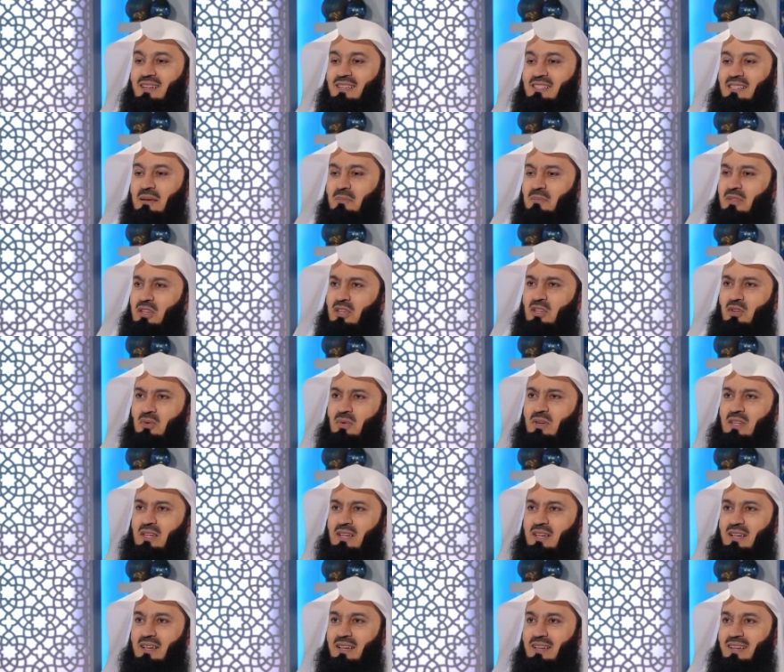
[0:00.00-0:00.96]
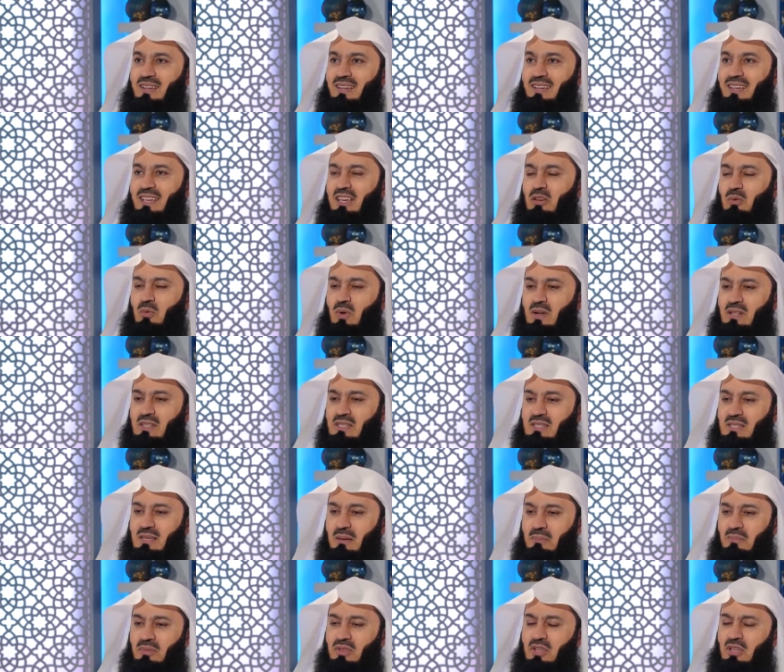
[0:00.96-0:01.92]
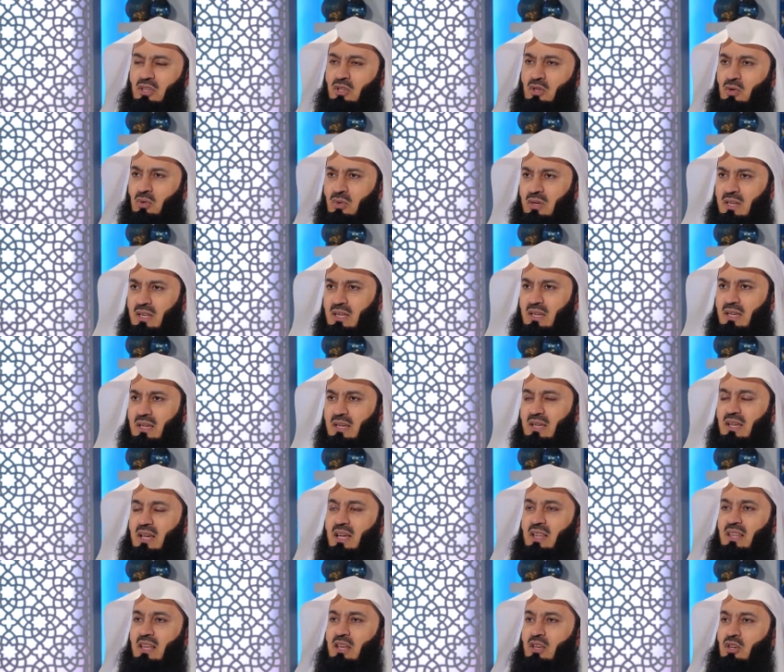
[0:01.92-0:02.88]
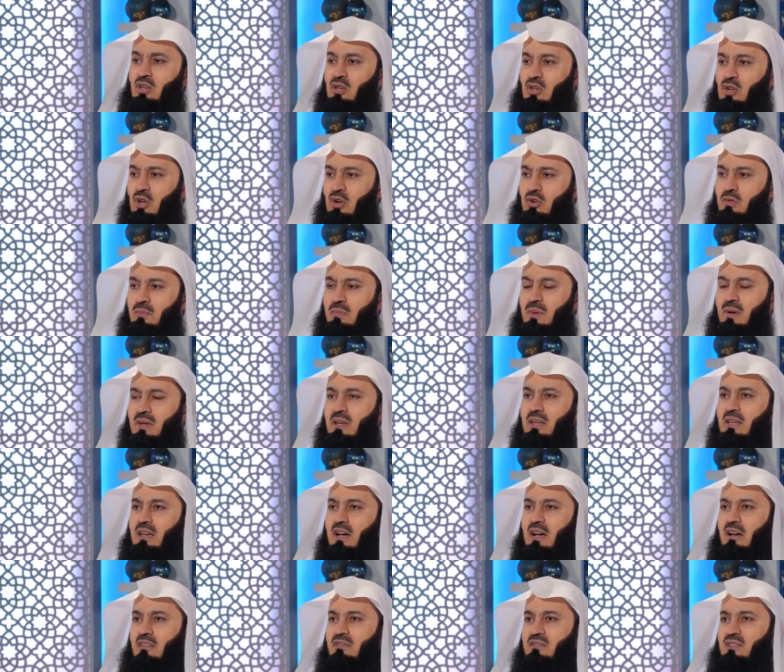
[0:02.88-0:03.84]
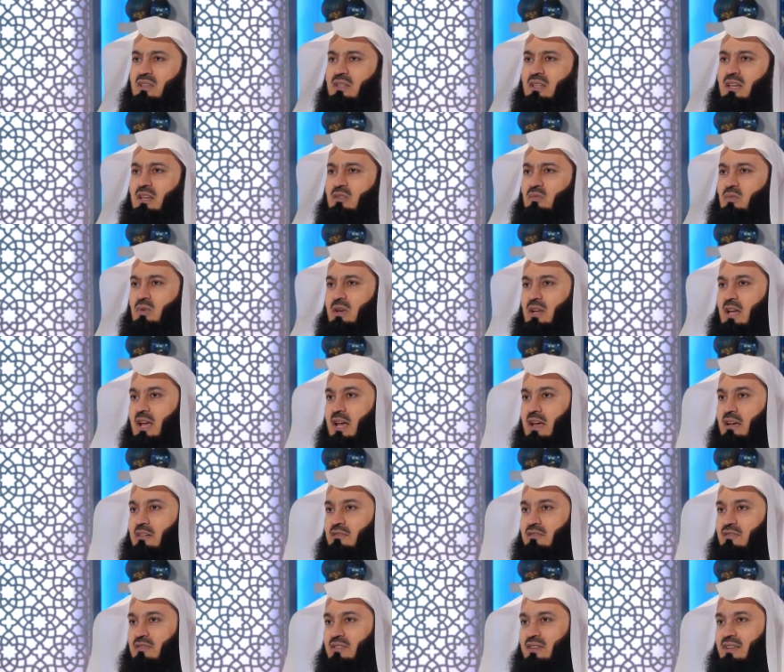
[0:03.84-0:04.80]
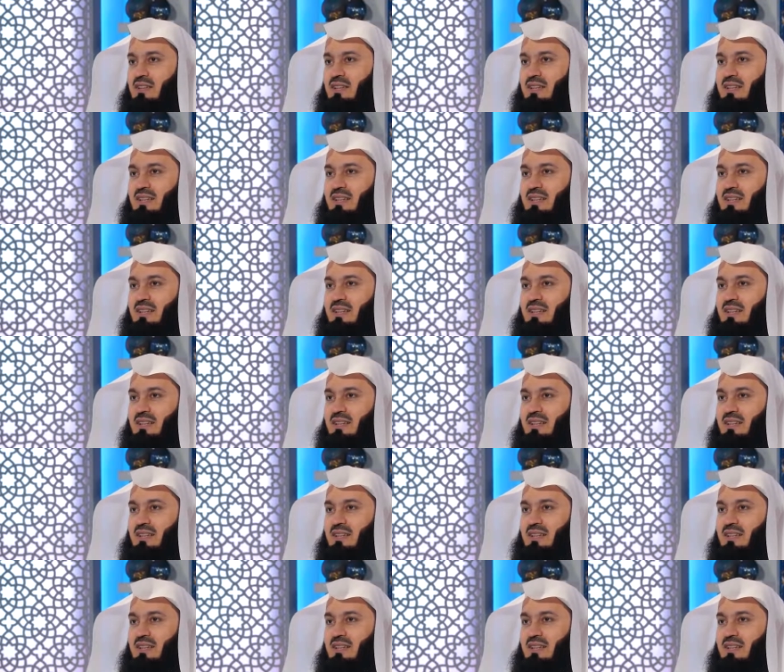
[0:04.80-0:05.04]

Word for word: Something unique. He wants something unique that nobody after that will have.